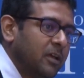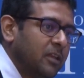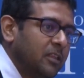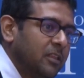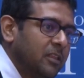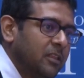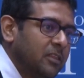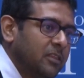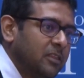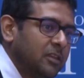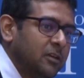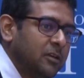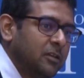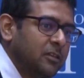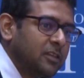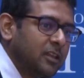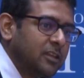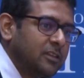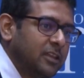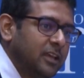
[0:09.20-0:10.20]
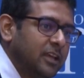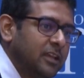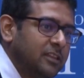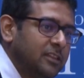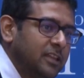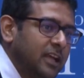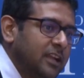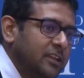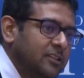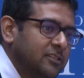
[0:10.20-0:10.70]
the thing
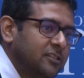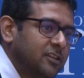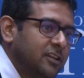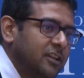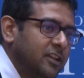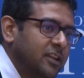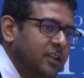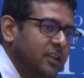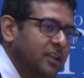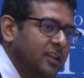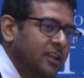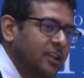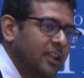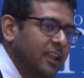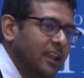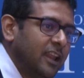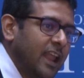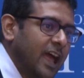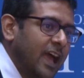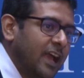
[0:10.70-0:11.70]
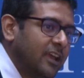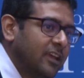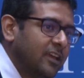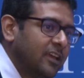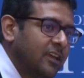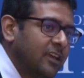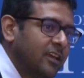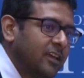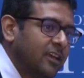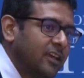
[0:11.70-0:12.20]
that is really
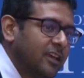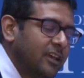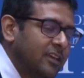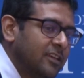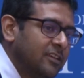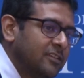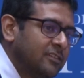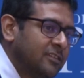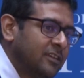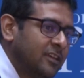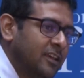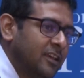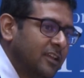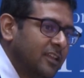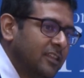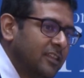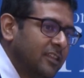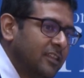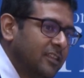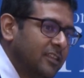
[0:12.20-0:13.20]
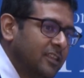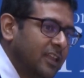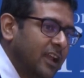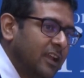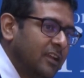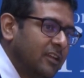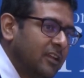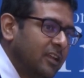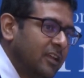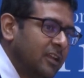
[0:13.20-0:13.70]
lacking is
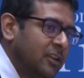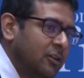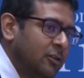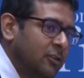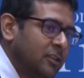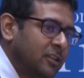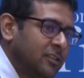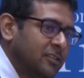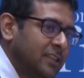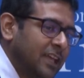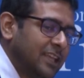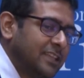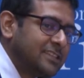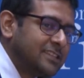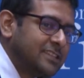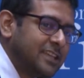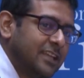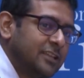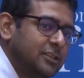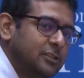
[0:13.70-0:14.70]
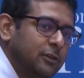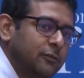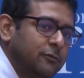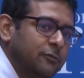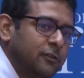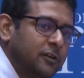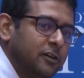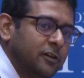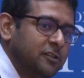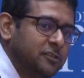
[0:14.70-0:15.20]
that, that sense of
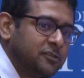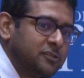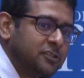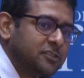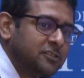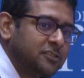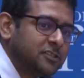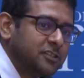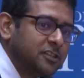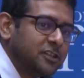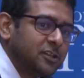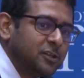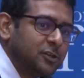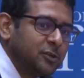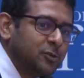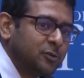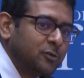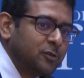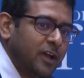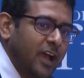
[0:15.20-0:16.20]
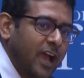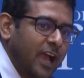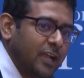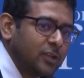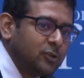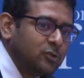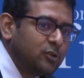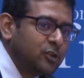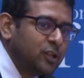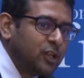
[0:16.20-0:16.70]
urgency to
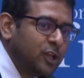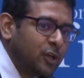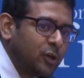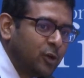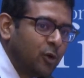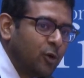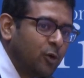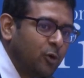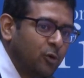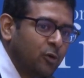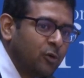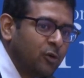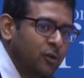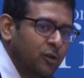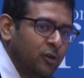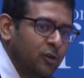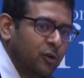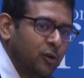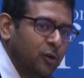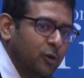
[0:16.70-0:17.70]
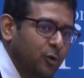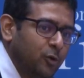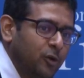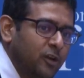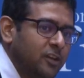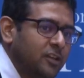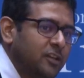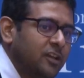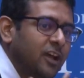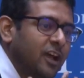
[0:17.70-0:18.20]
actually go do it
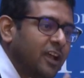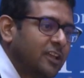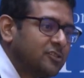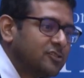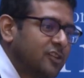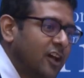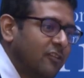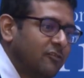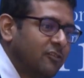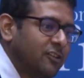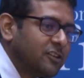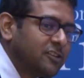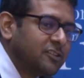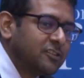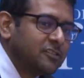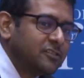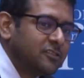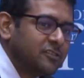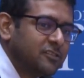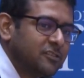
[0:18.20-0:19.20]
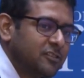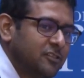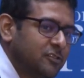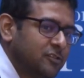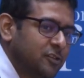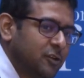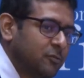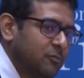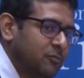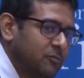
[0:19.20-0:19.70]
and solve it.
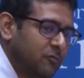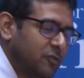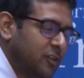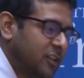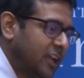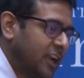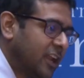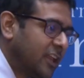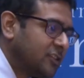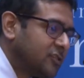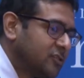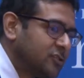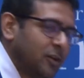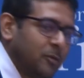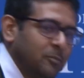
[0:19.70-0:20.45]
So with that, I'll stop.